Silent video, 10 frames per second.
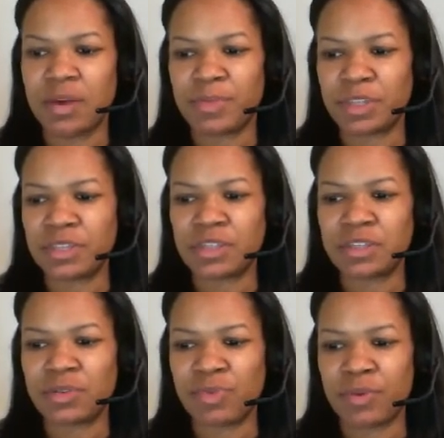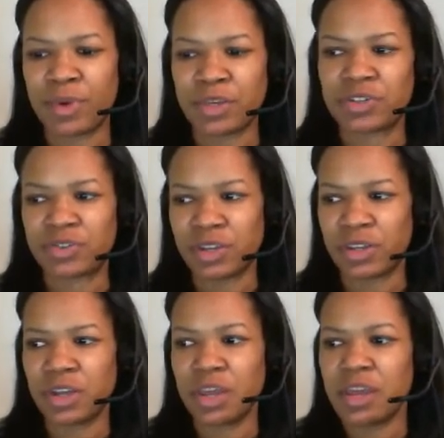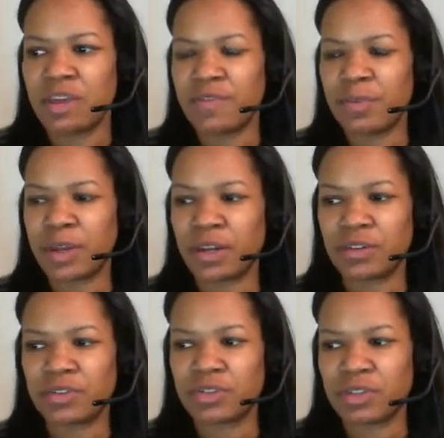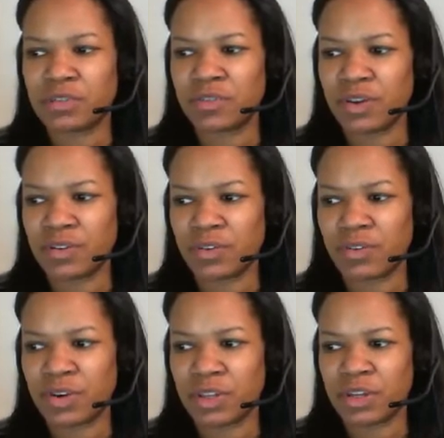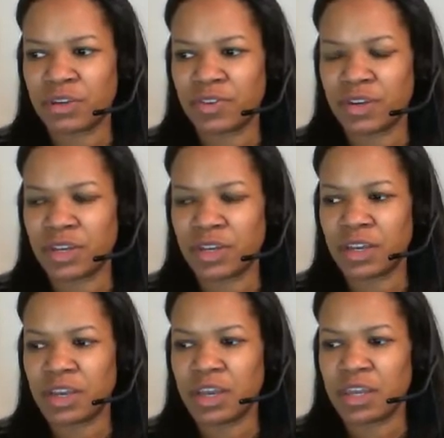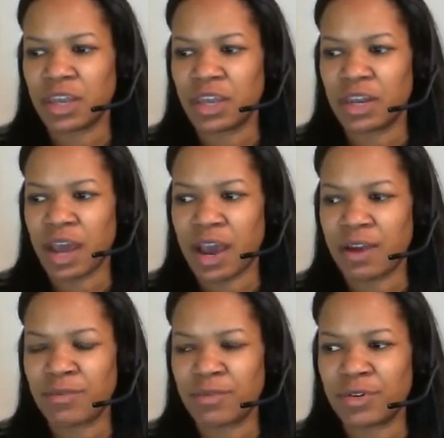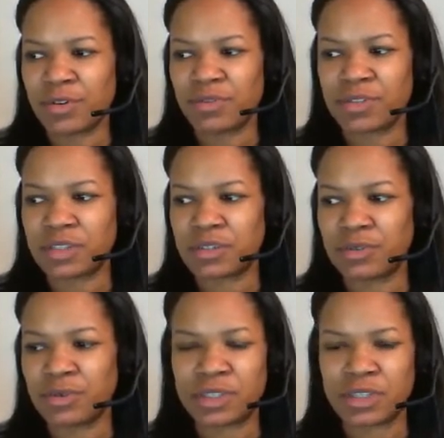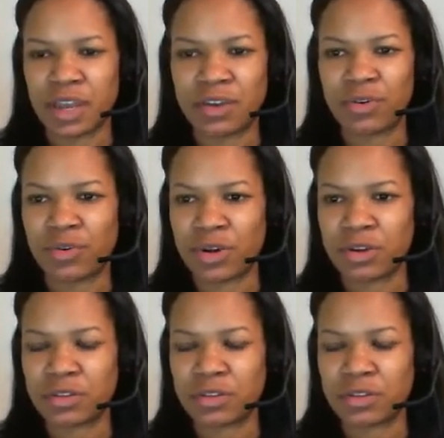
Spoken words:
But this is a one-way street. If a plaintiff chooses federal court, the defendant cannot remove to state court.